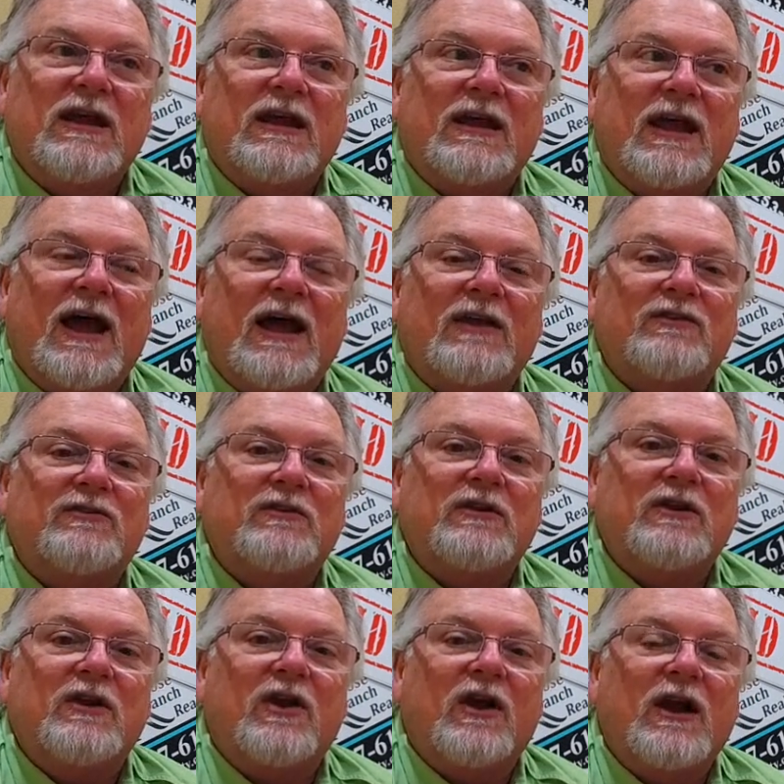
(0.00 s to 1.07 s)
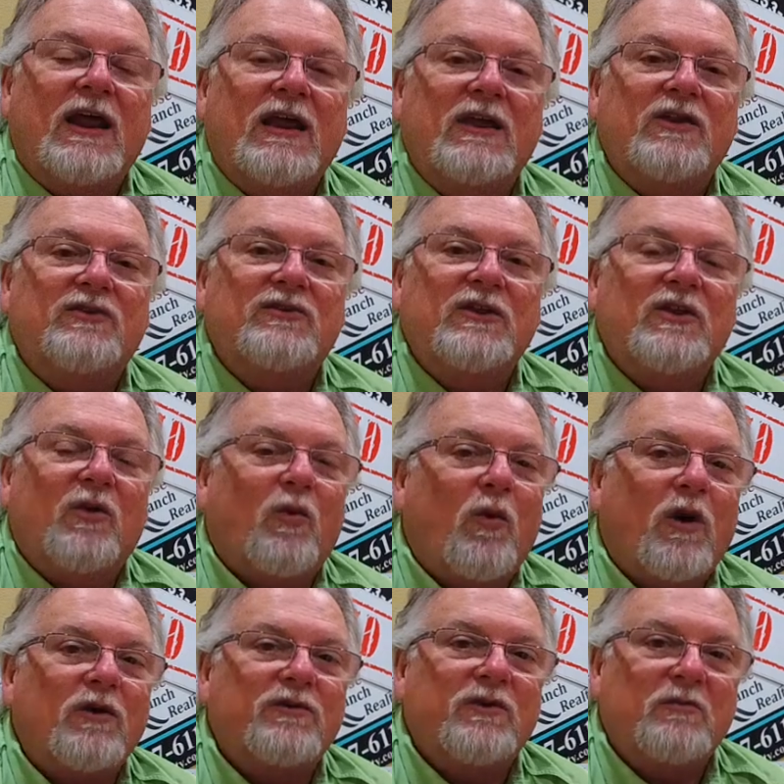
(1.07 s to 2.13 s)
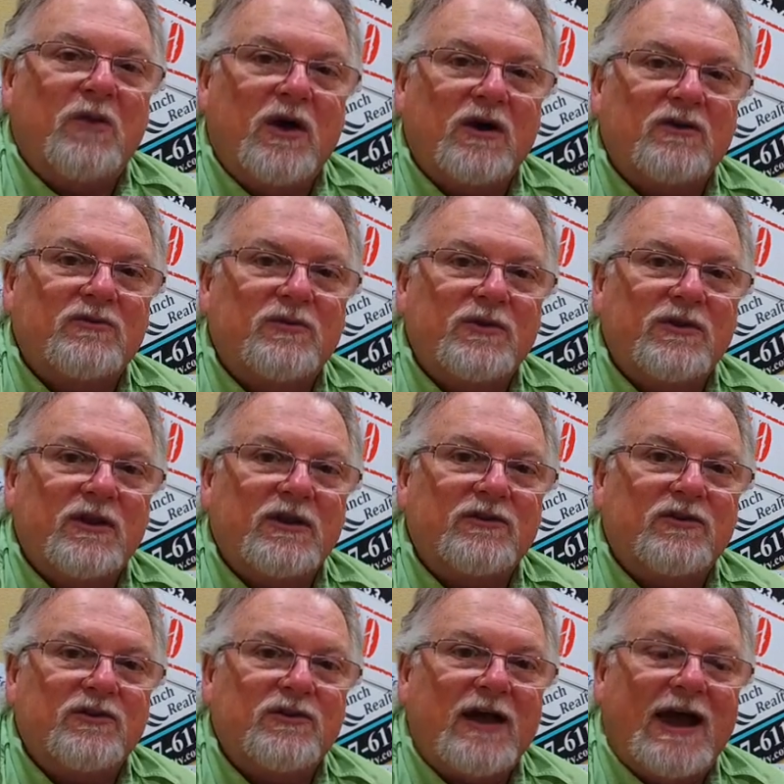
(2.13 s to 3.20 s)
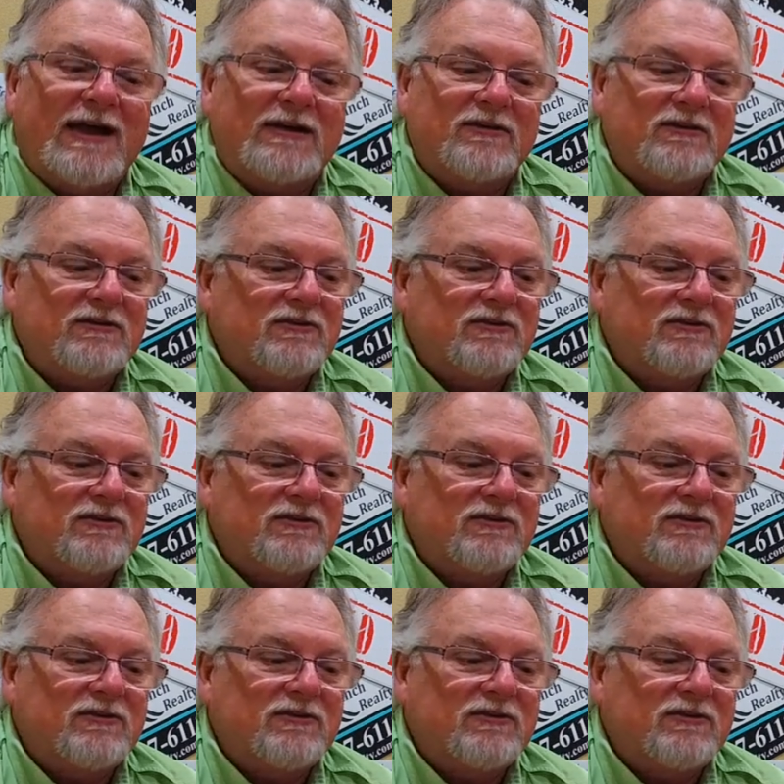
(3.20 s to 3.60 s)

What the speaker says: Guys, you see the worst among us when things are tight.